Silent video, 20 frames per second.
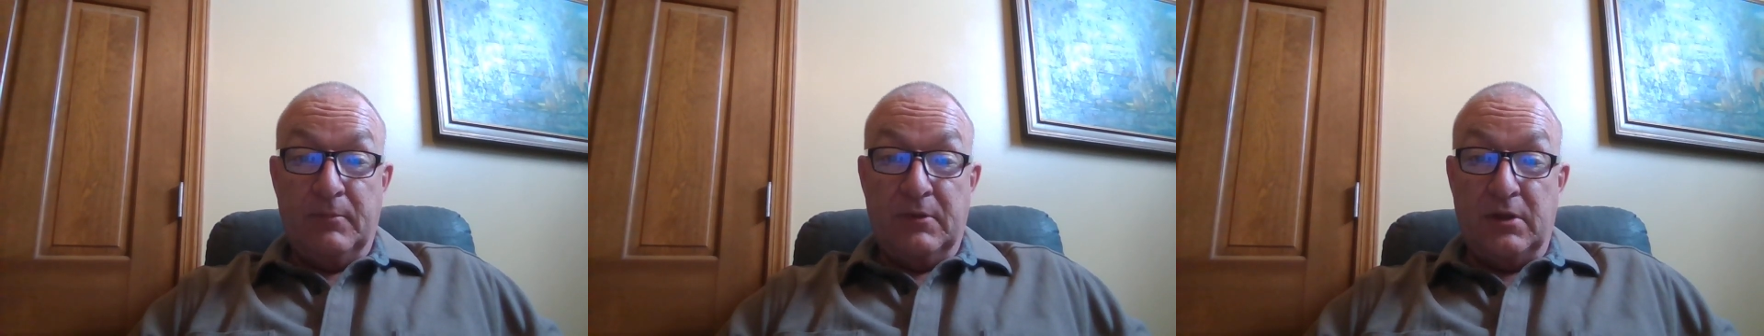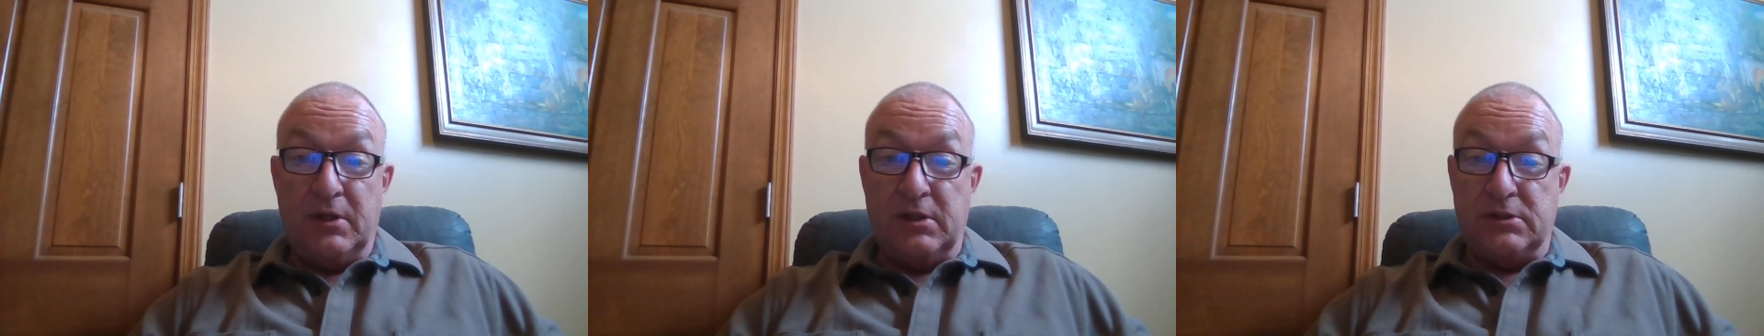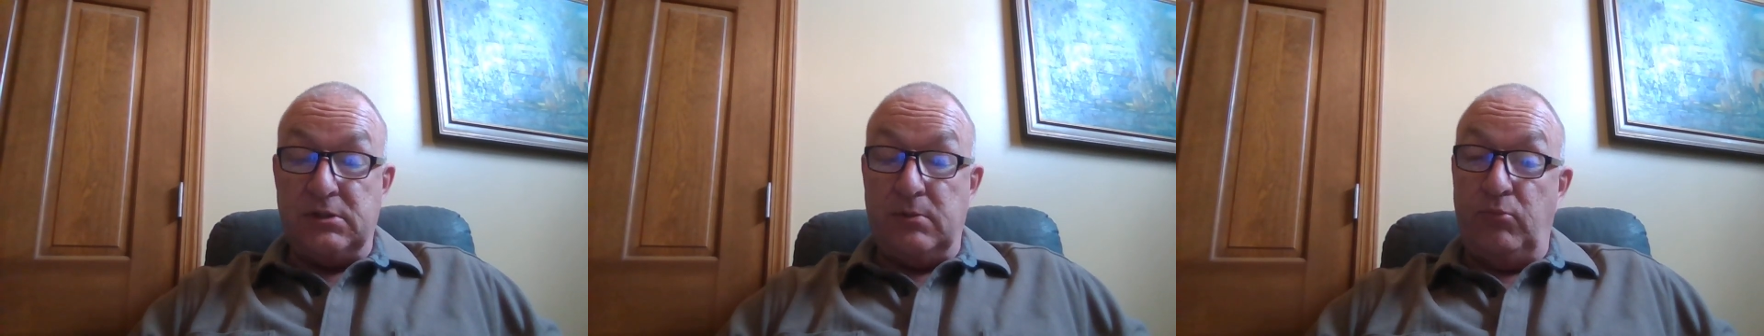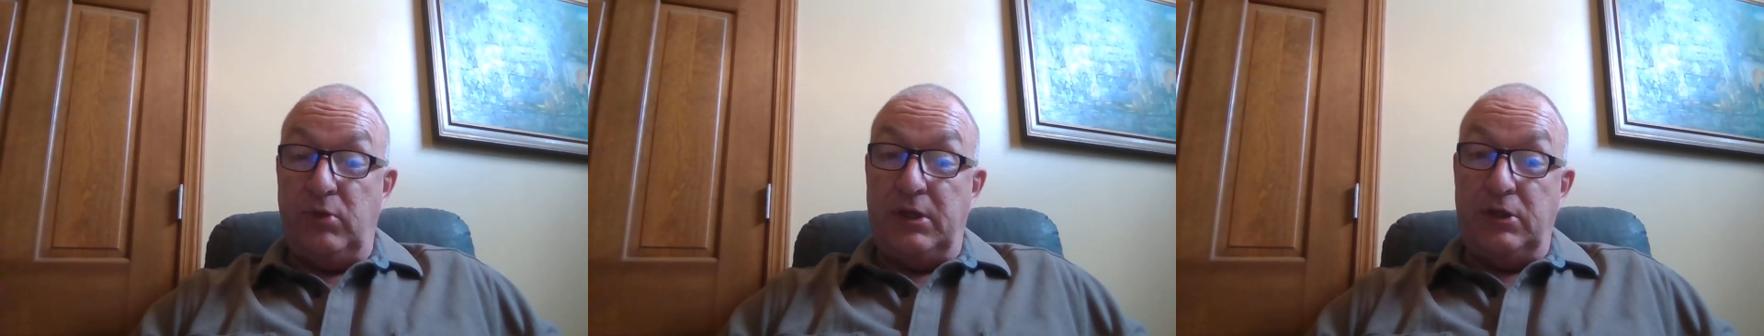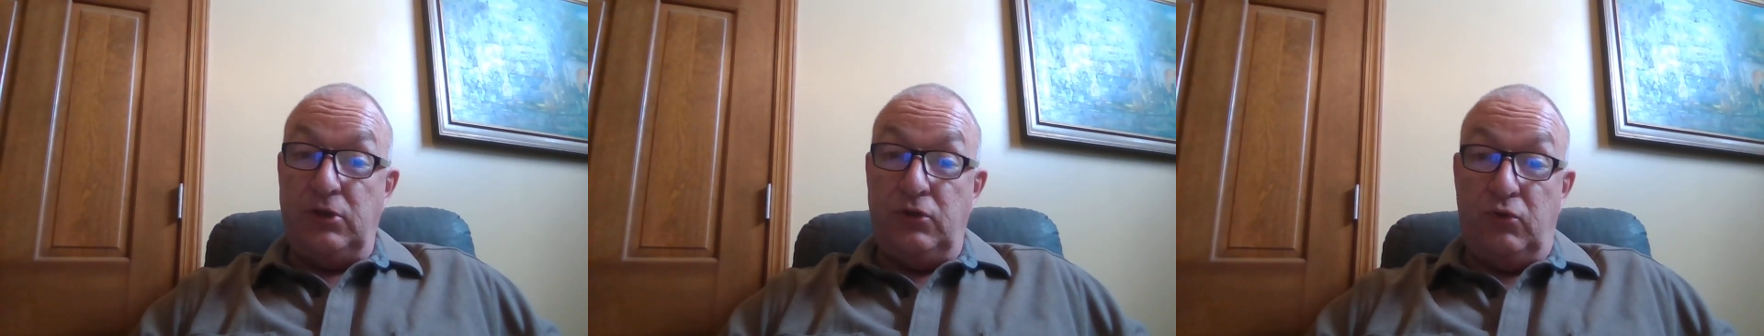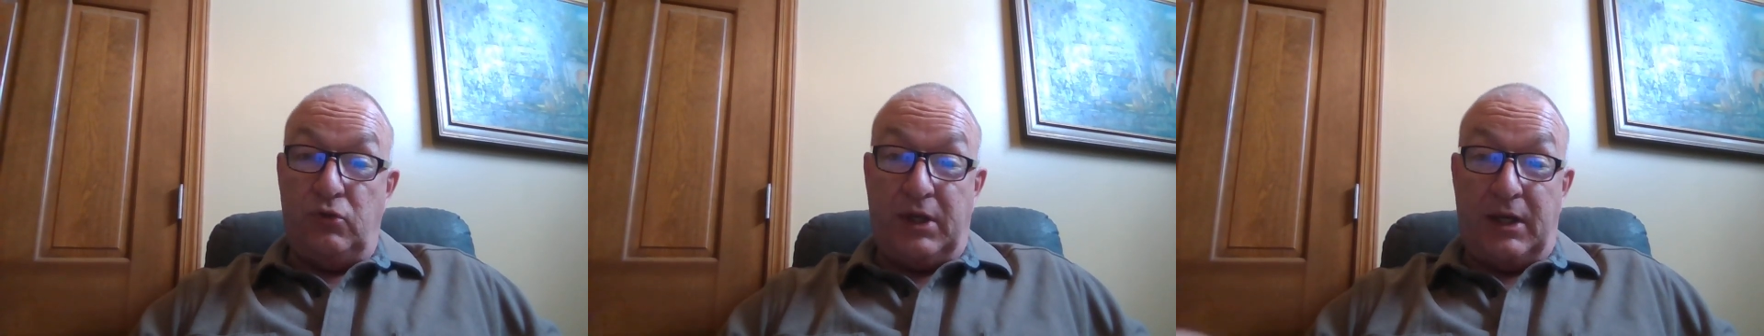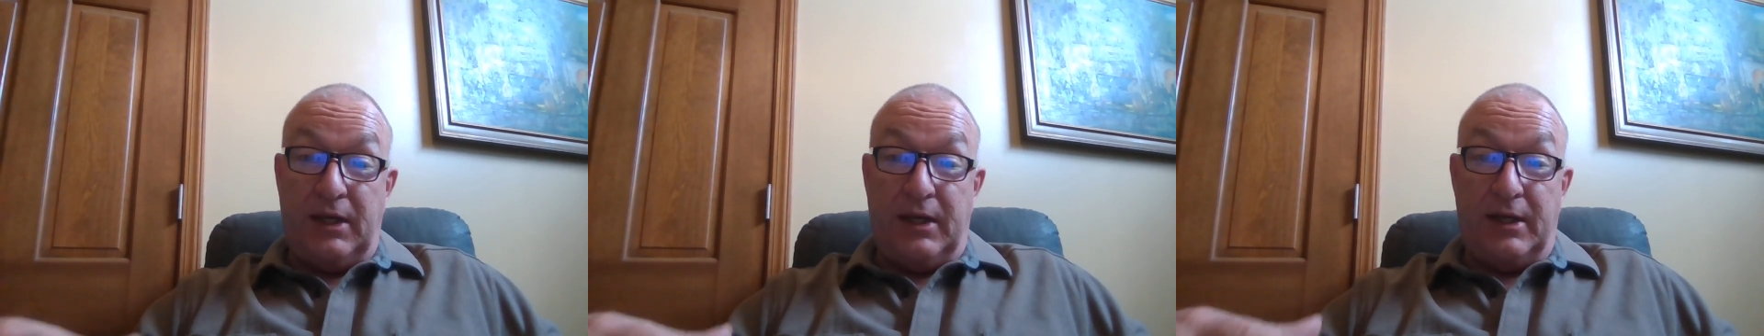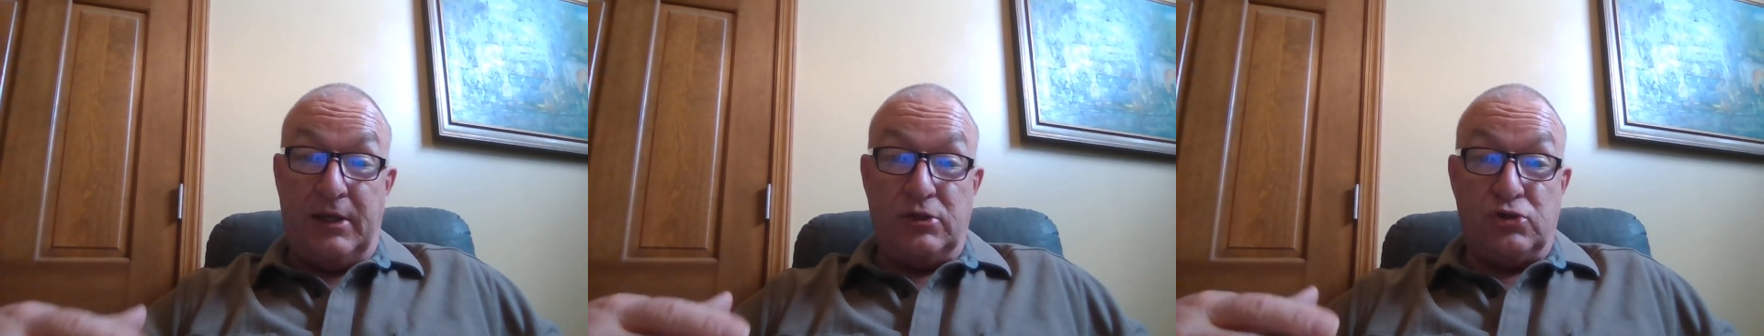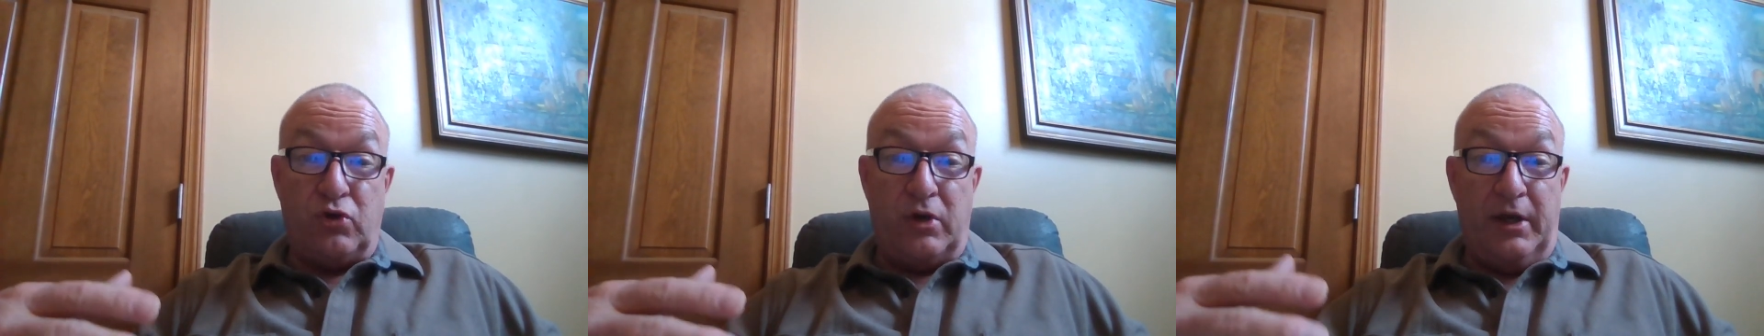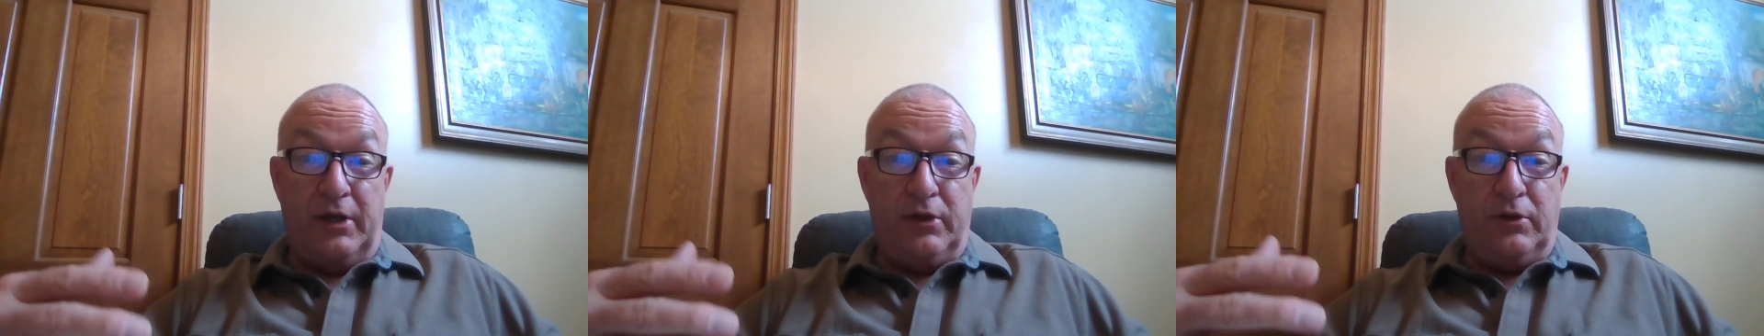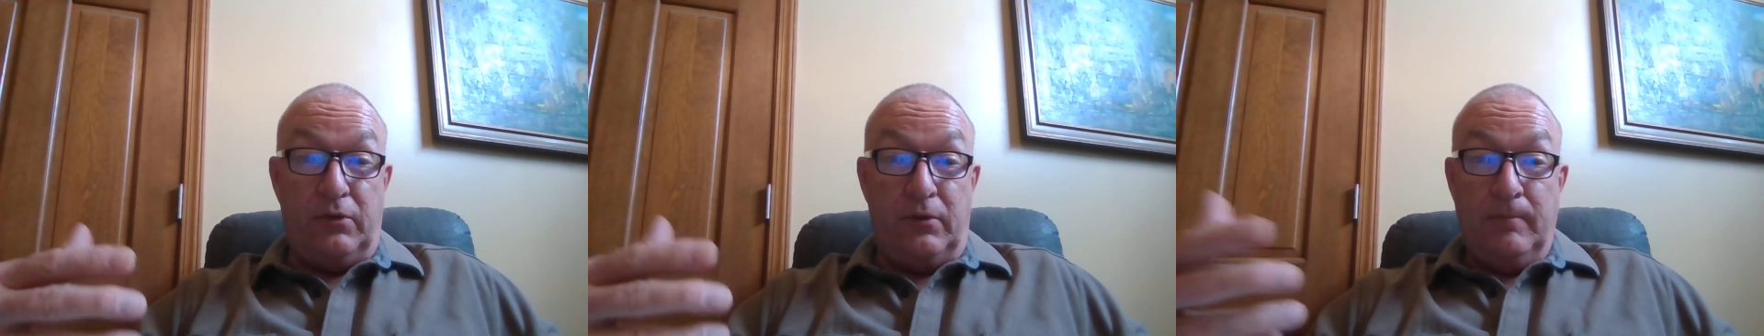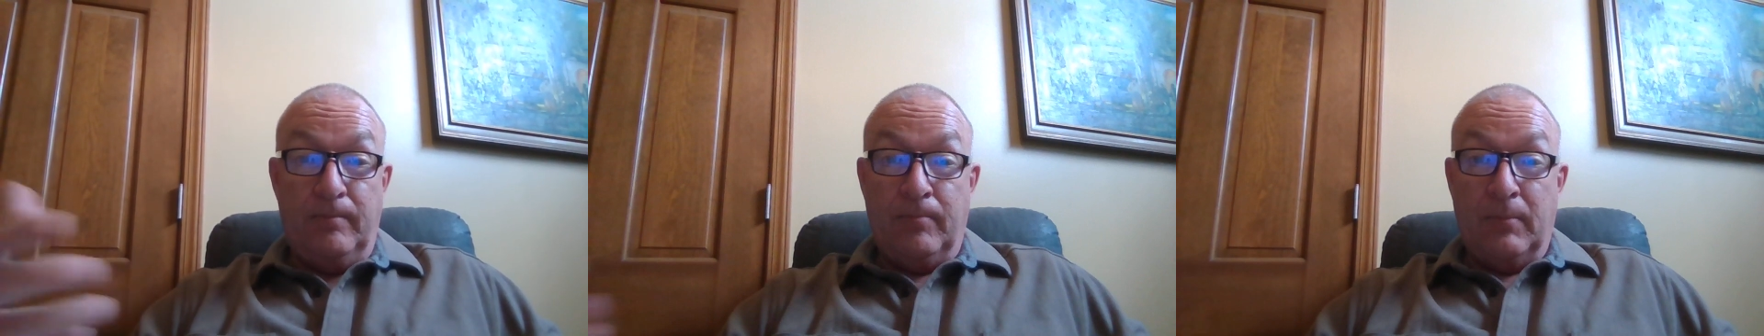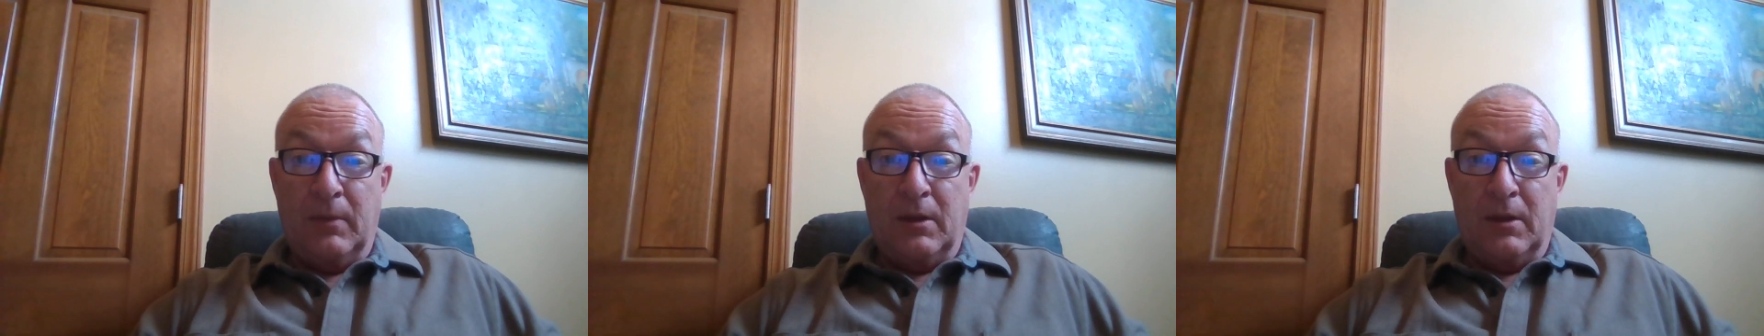doesn't mean you can't try to